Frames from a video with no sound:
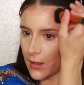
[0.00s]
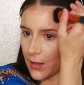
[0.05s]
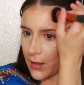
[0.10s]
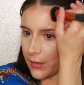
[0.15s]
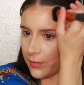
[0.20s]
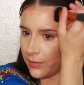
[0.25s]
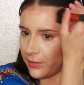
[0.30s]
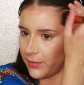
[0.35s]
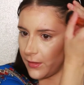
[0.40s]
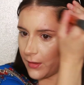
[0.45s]

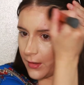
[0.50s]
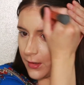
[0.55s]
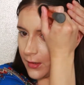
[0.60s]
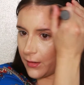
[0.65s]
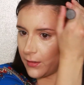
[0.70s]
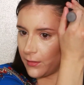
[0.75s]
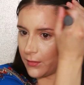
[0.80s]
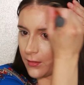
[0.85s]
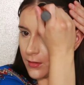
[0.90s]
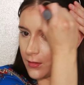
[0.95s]
And
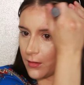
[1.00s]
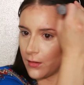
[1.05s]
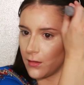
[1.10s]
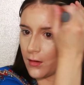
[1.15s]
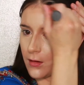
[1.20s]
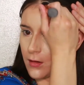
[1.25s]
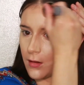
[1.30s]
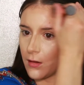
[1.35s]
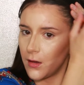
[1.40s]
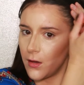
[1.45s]
then
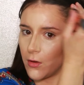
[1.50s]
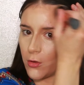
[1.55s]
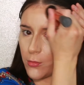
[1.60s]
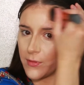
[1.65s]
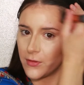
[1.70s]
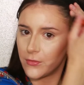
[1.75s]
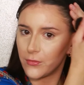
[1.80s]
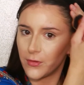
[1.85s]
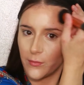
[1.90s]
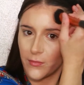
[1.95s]
I'll
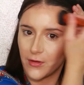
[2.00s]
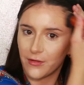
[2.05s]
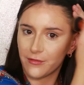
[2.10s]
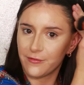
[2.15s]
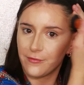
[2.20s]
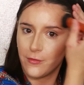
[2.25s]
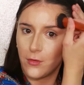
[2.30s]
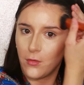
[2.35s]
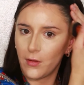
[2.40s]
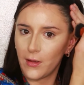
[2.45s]
be doing my
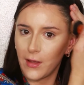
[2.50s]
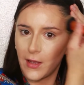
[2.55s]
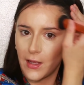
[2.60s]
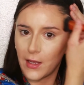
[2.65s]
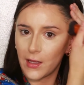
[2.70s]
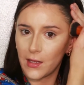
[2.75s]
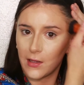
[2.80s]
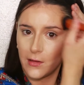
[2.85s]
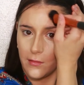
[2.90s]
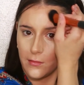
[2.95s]

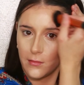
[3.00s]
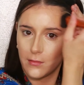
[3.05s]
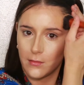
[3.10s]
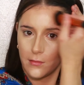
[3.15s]
forehead.